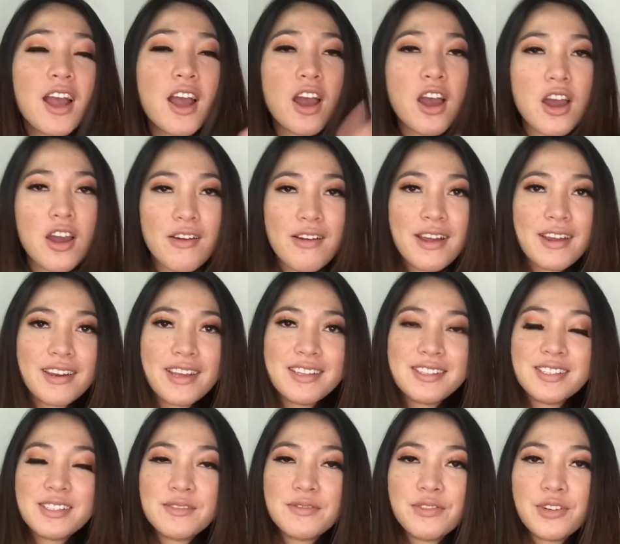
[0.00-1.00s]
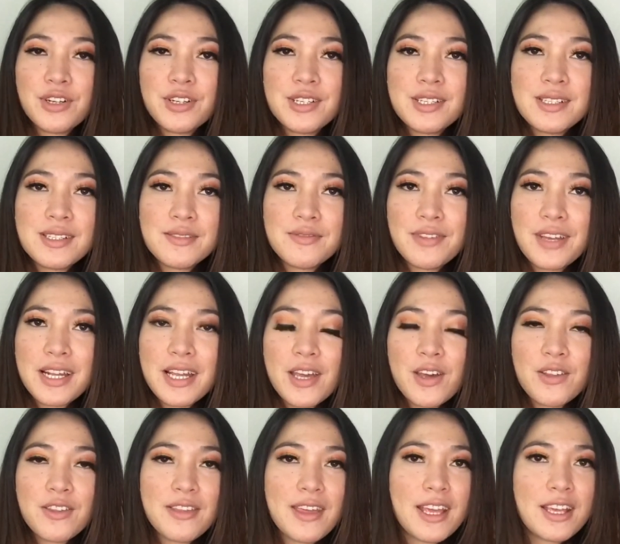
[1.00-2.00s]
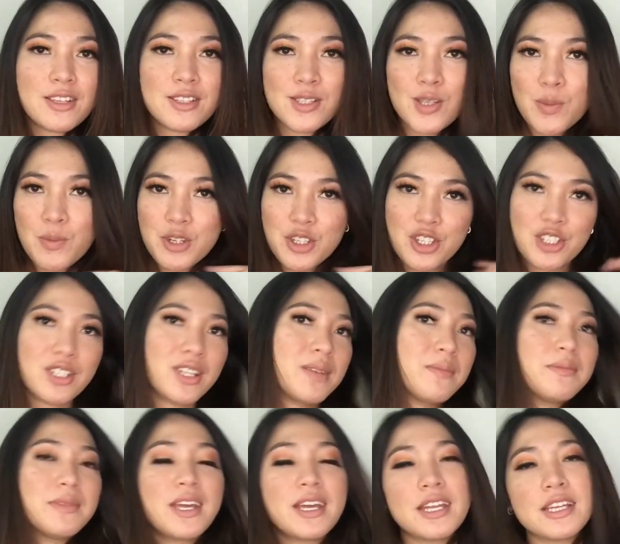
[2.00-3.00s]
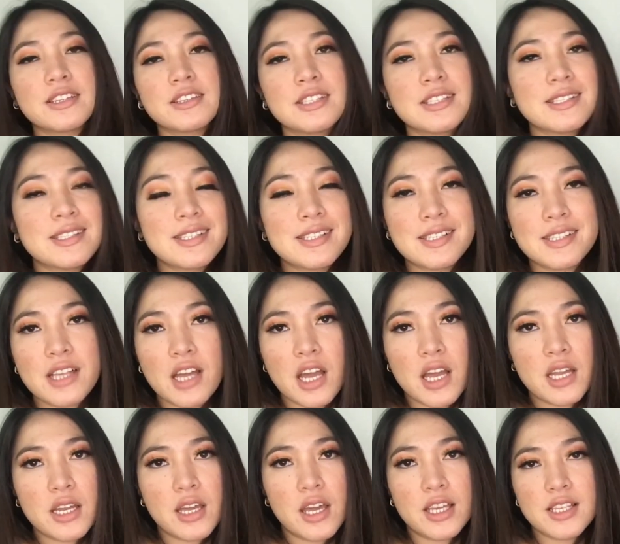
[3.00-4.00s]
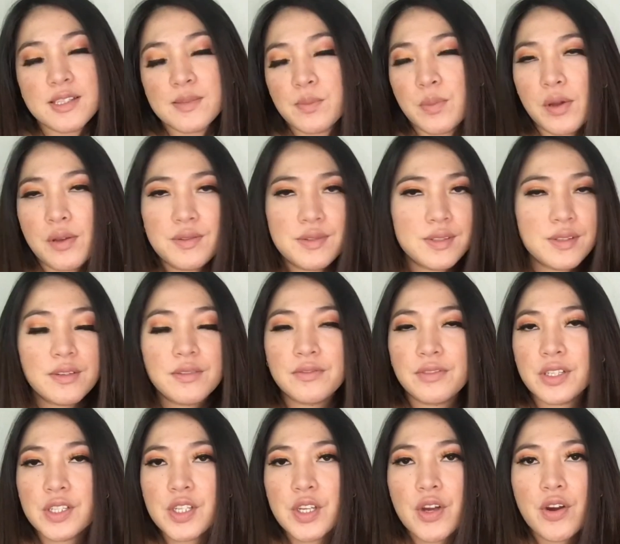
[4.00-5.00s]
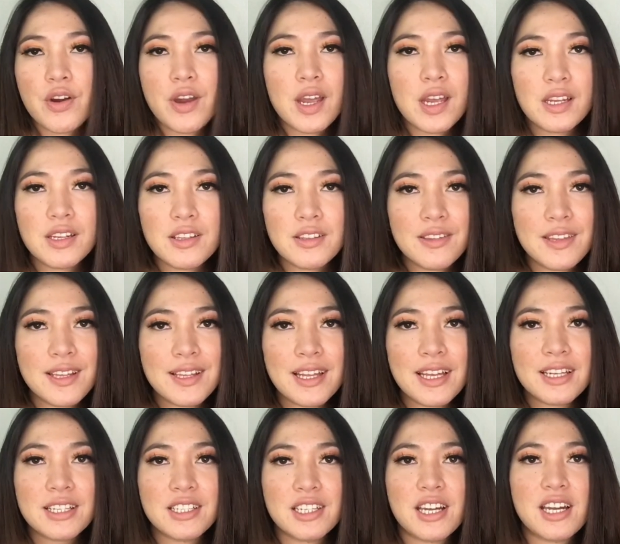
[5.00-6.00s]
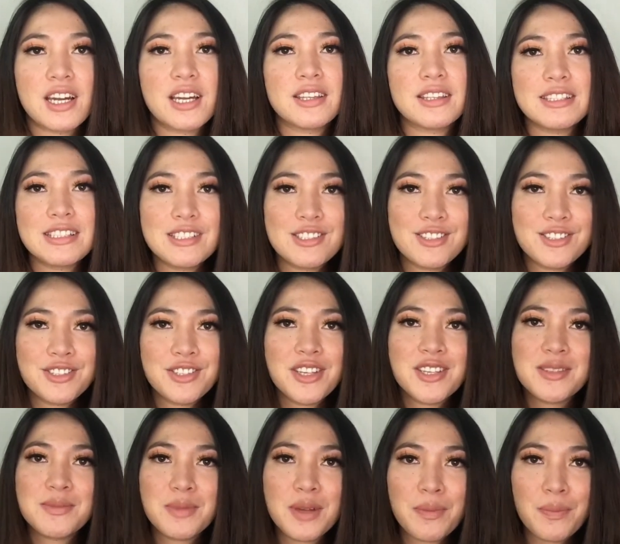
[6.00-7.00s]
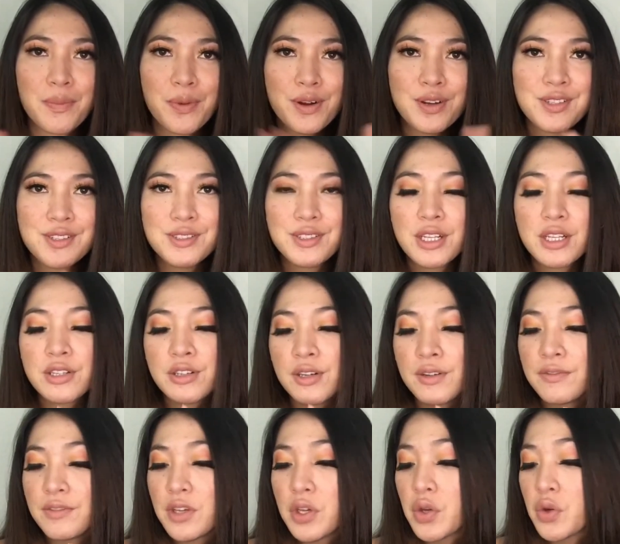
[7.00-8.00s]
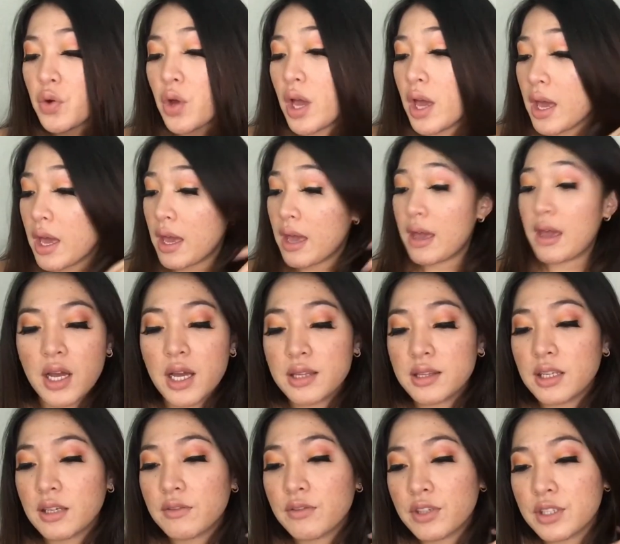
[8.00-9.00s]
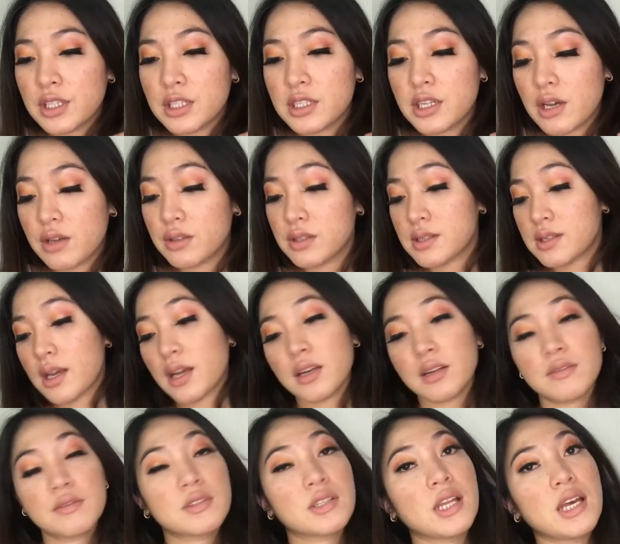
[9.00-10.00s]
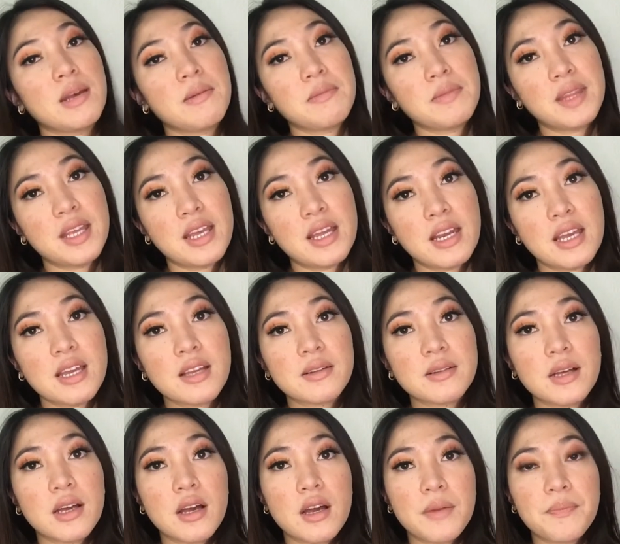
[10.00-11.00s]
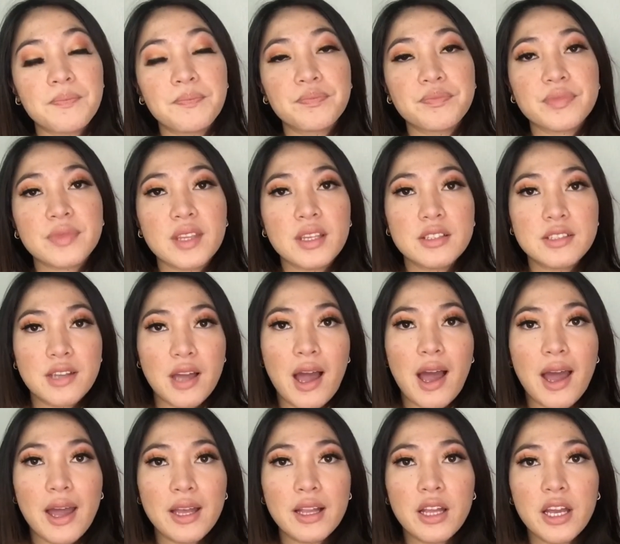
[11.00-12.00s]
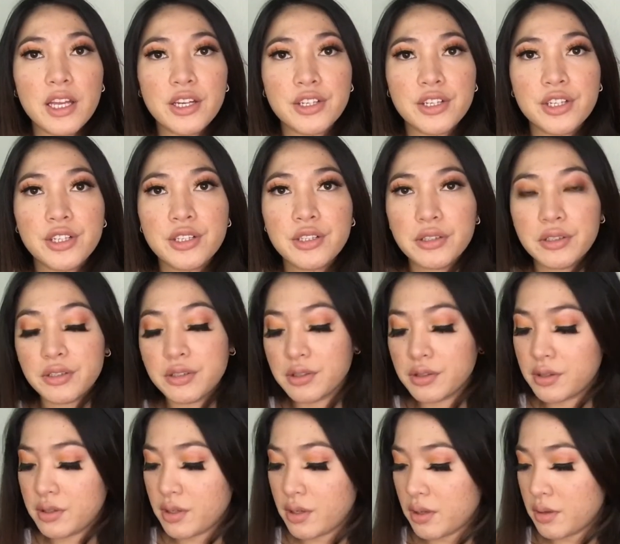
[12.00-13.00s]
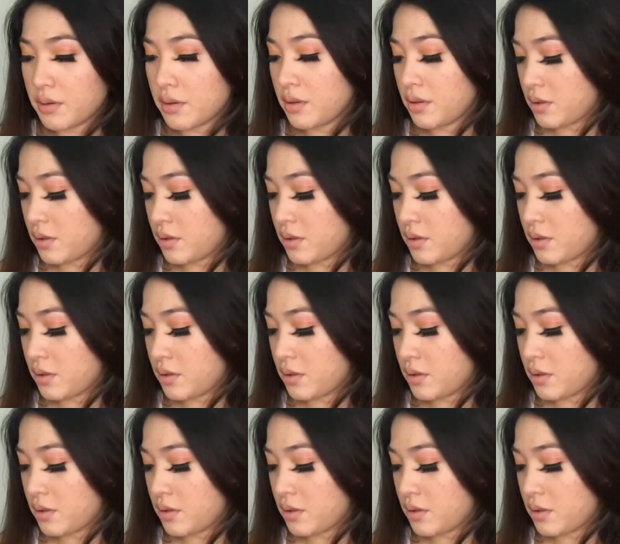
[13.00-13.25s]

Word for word: Alright, that's it for this video. Thank you so much, Glamnetic. This is not a sponsor video or anything like that. This is just my personal review. I think for the downside of Glamnetic, the eyeliner, the